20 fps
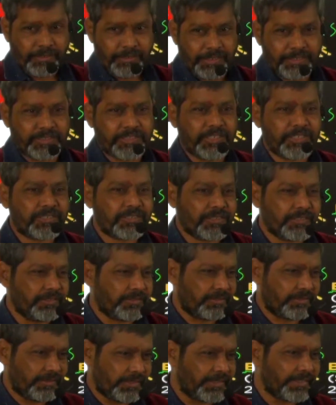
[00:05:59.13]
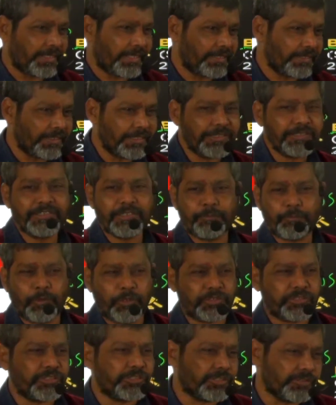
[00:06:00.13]
A justice, the nyaya is a
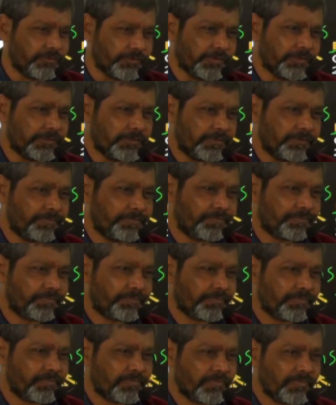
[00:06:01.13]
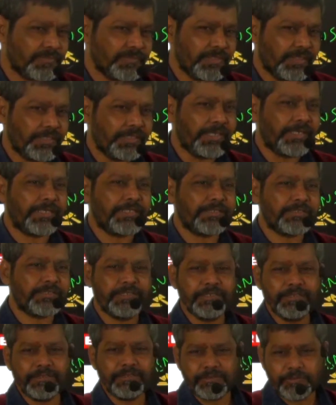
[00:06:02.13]
positive word. Let
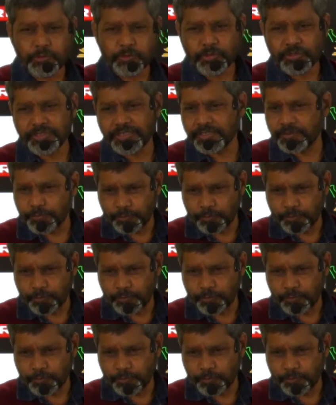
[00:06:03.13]
us use this